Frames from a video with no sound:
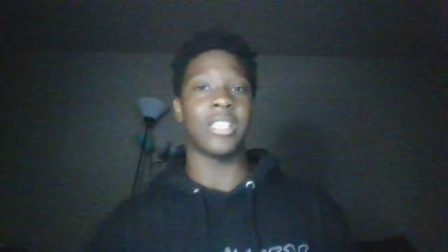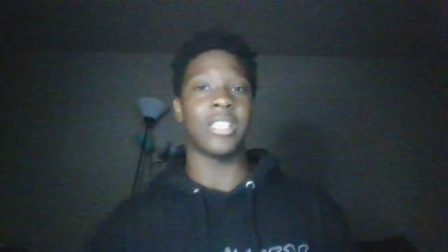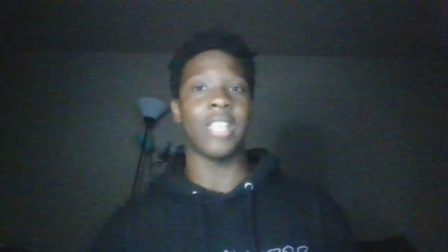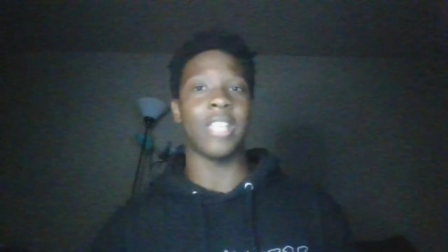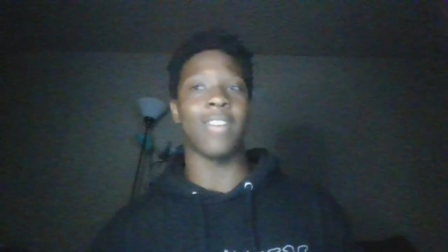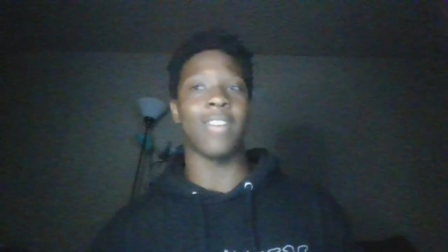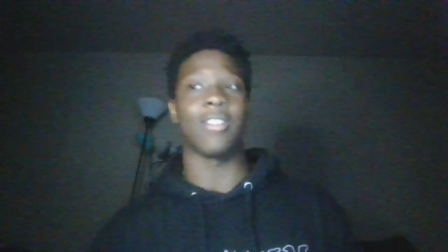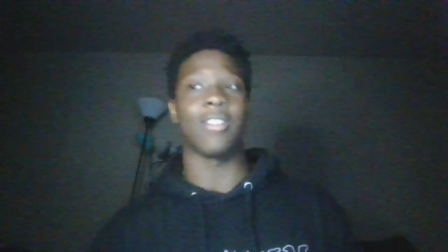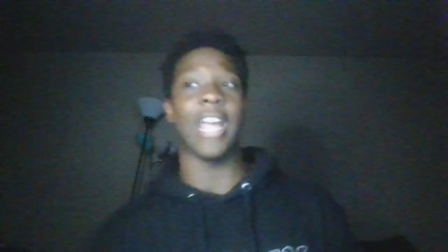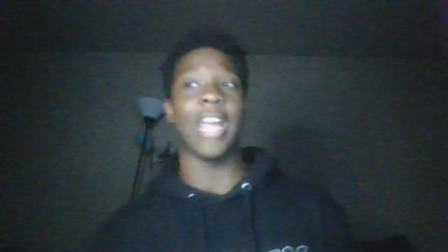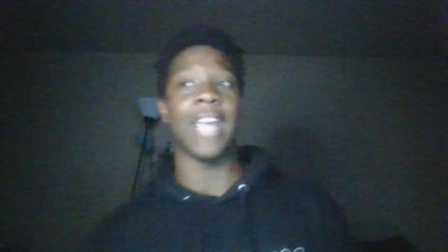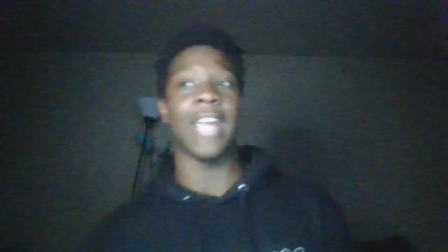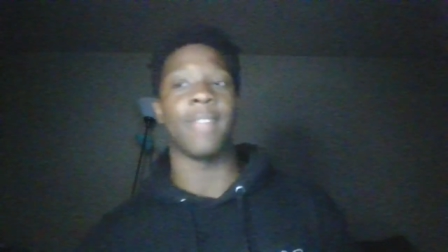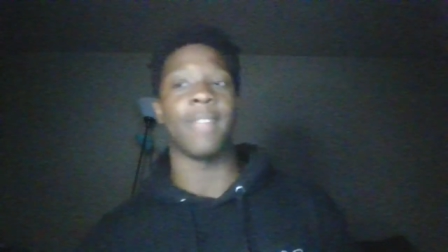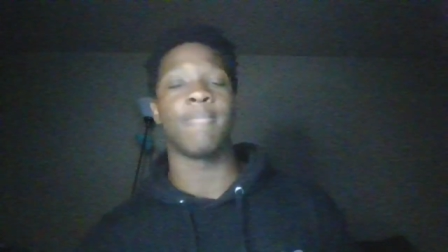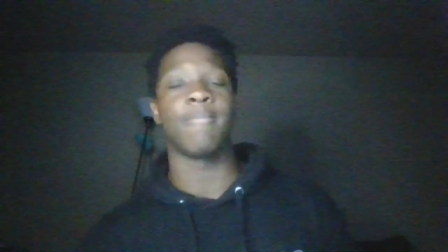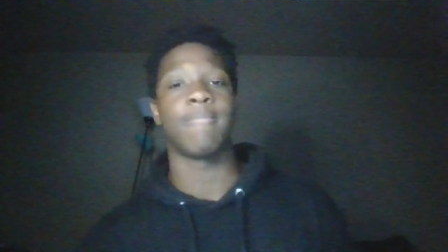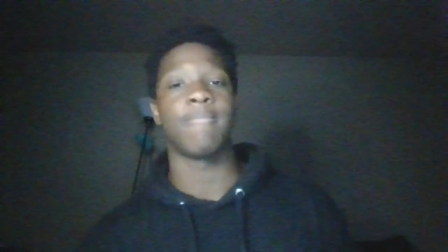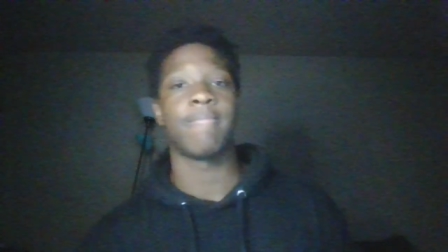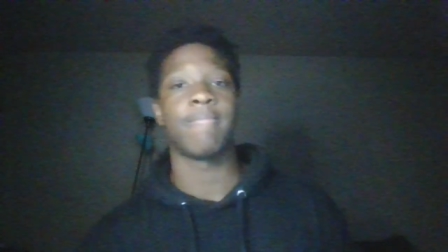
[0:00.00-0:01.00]
say your
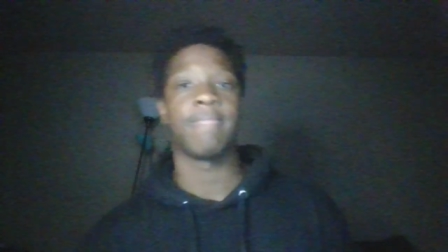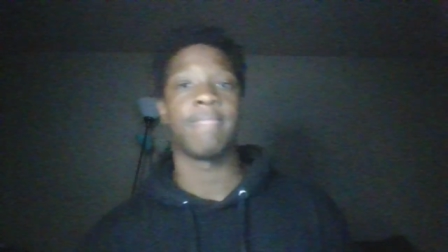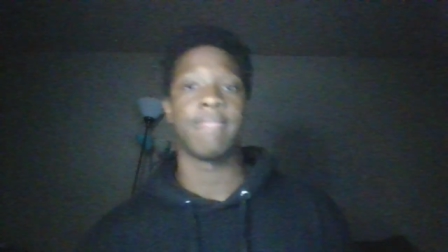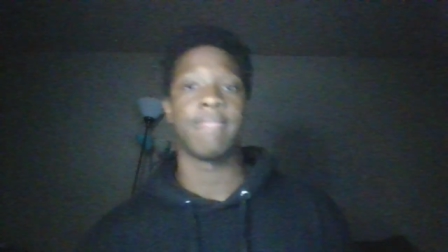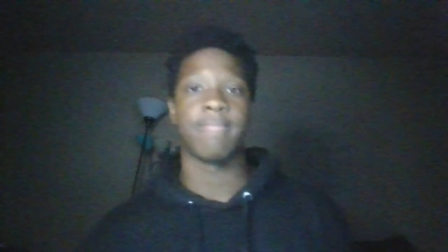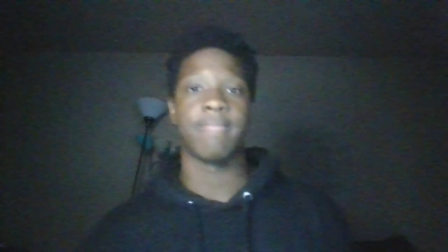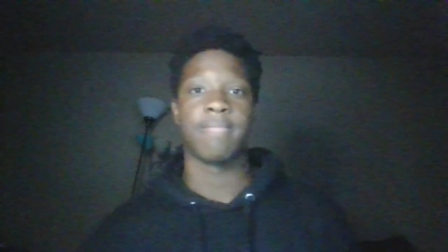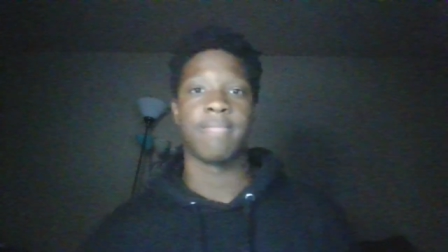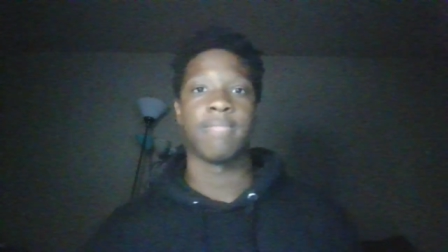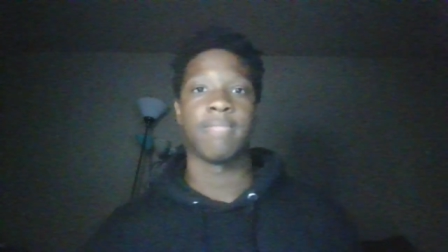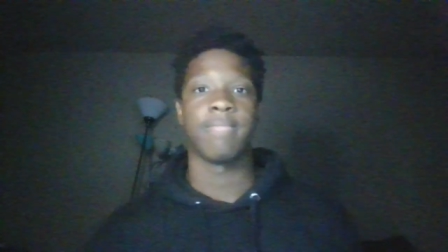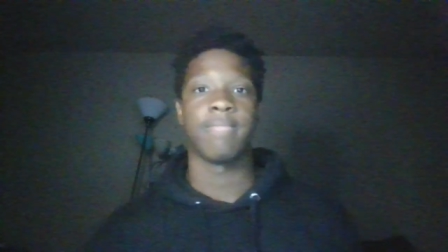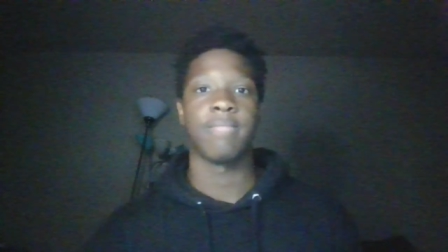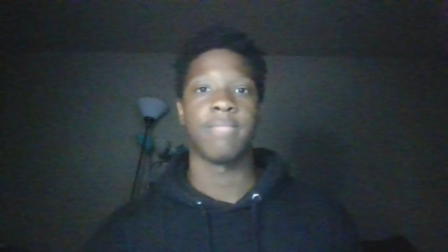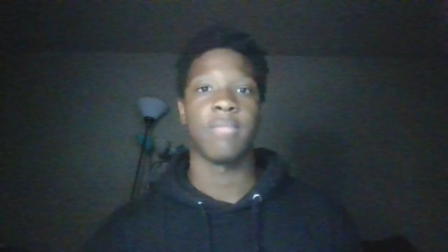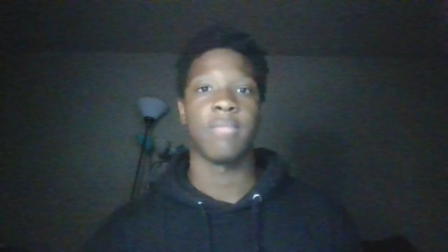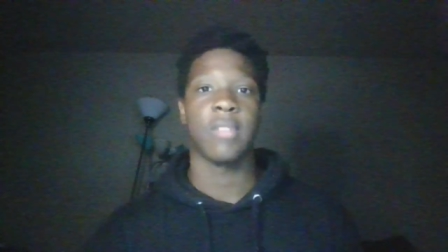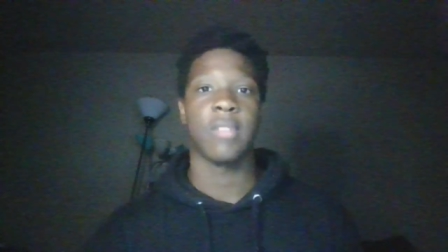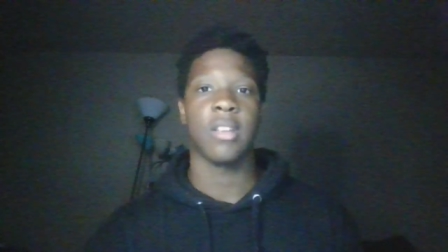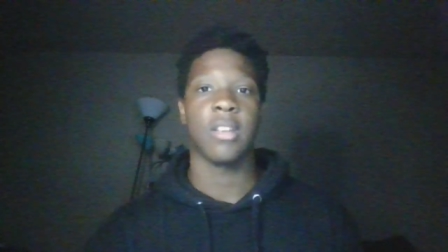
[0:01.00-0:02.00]
name.
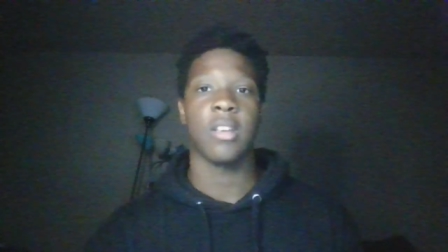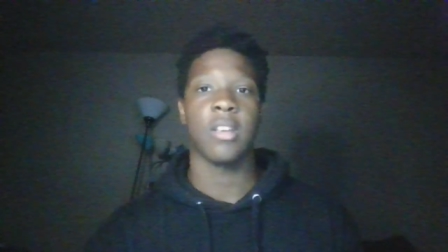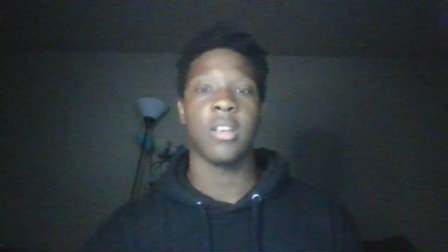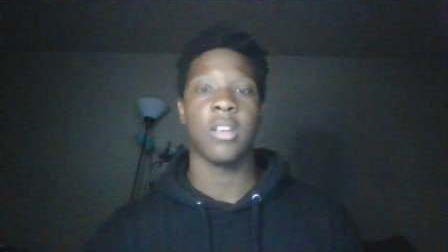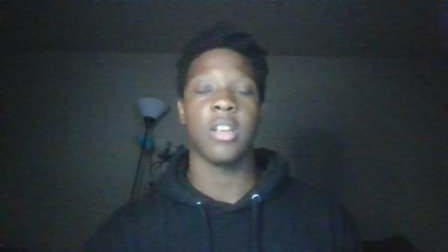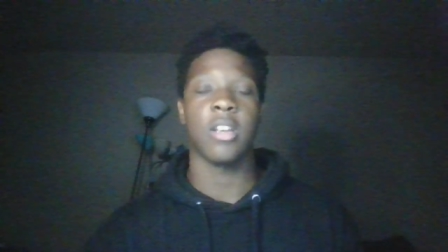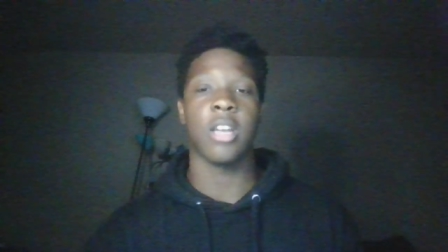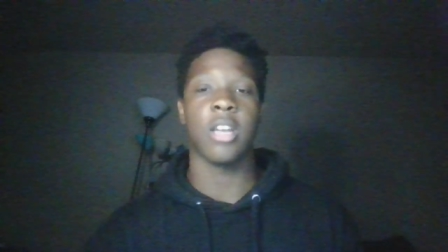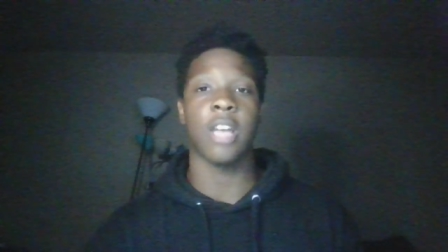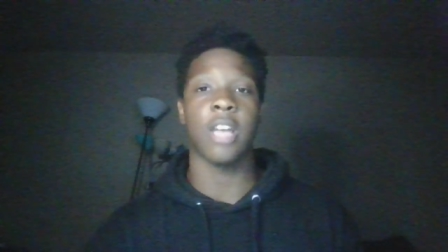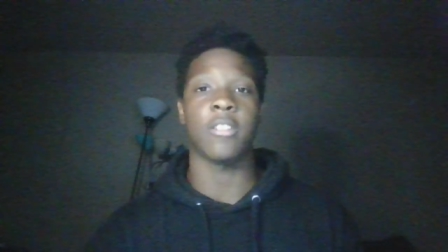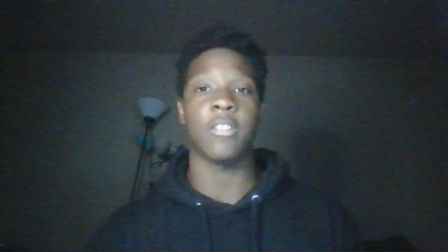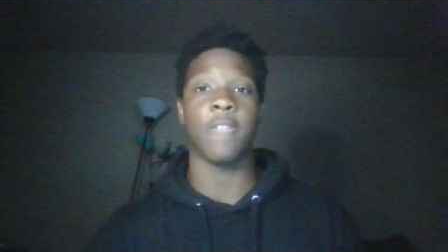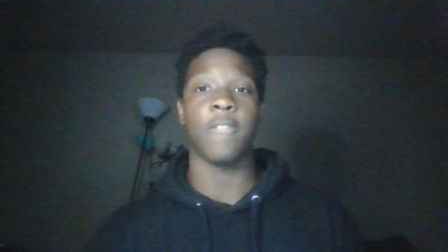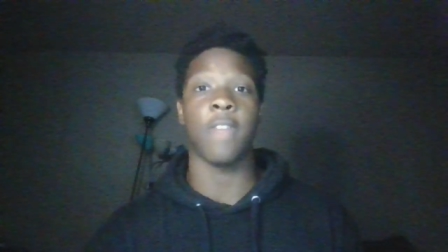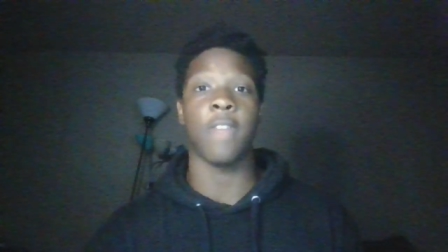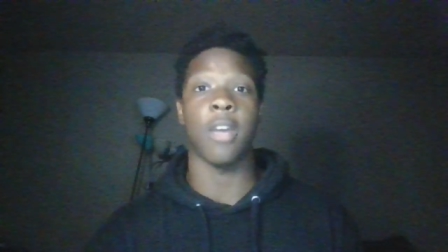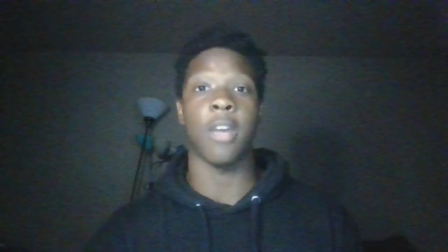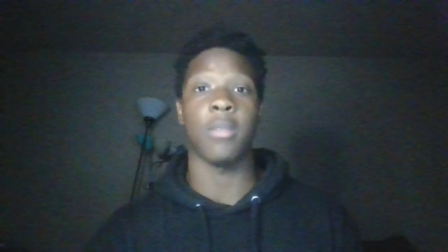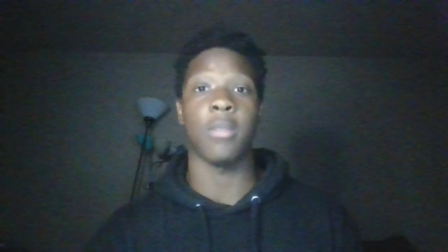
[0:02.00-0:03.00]
Nigga has a
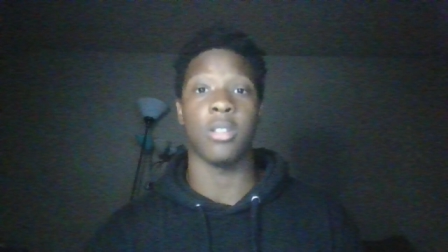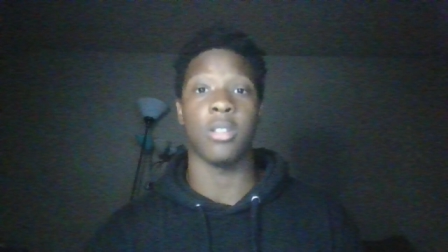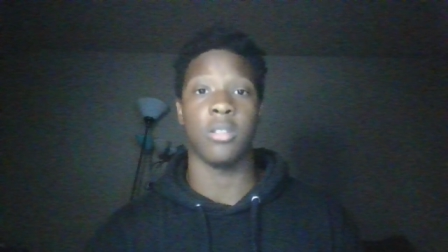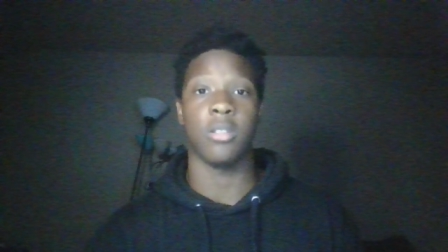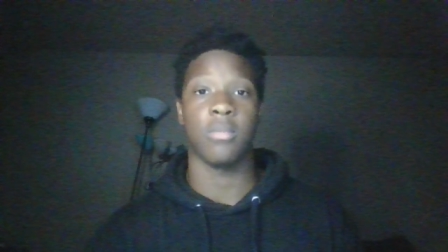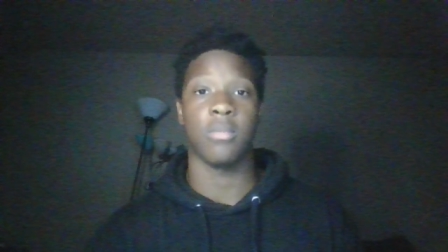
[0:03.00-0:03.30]
family.